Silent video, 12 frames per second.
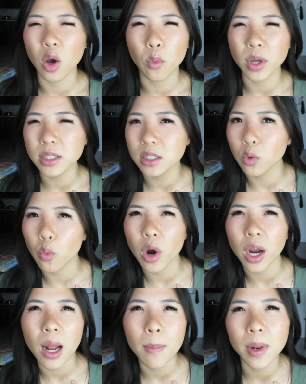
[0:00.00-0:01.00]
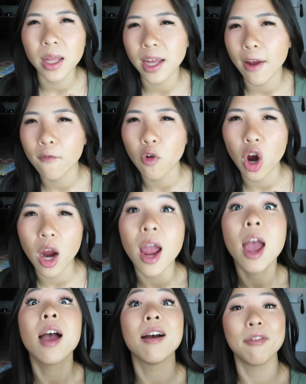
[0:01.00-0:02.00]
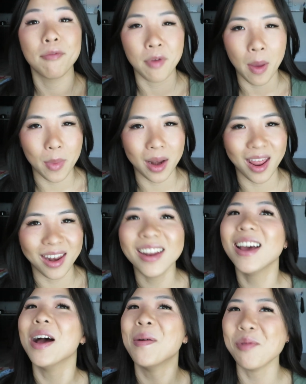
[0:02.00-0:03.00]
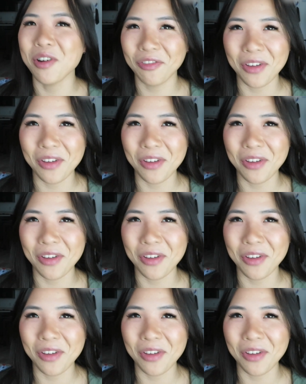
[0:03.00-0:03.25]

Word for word: what's the word I'm looking for? Feminine, more